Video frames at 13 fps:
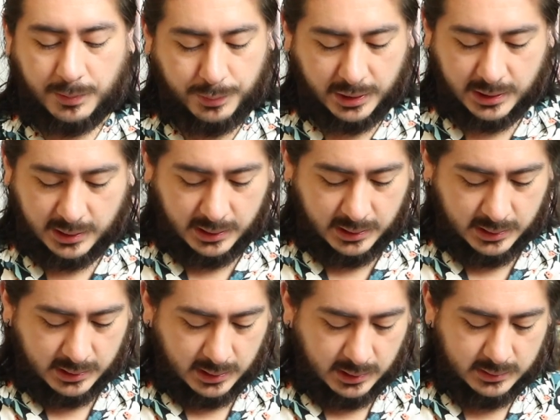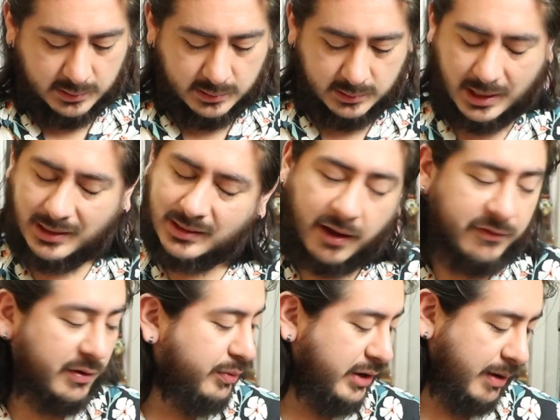they put in it. They
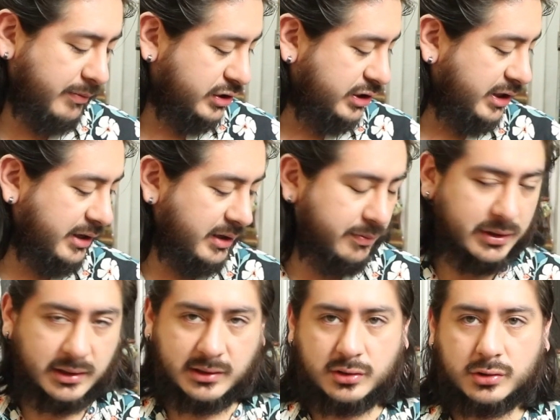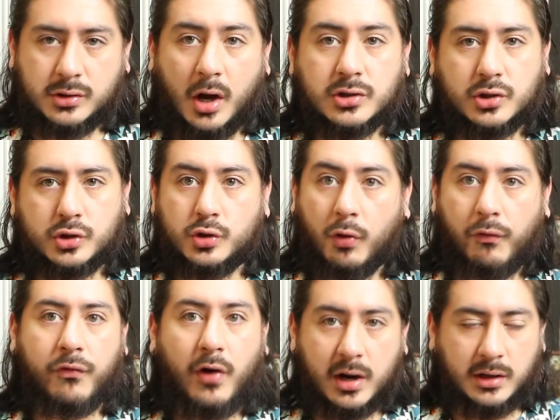definitely put MSG in it, but the sauce is so
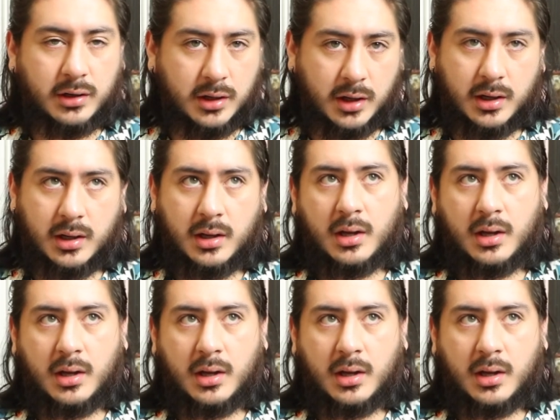fucking good.